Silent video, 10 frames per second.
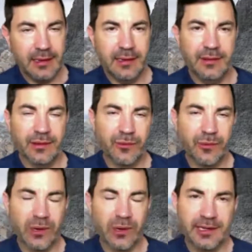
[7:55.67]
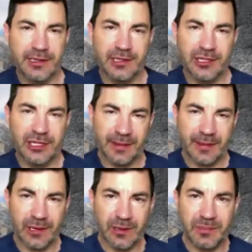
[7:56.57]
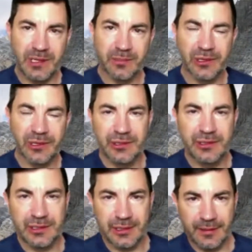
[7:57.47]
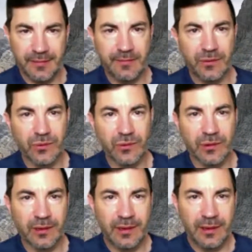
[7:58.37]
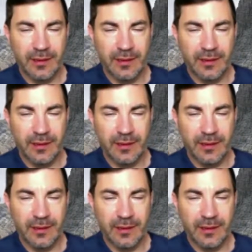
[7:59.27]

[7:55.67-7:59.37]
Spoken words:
and they're working on a gene therapy approach for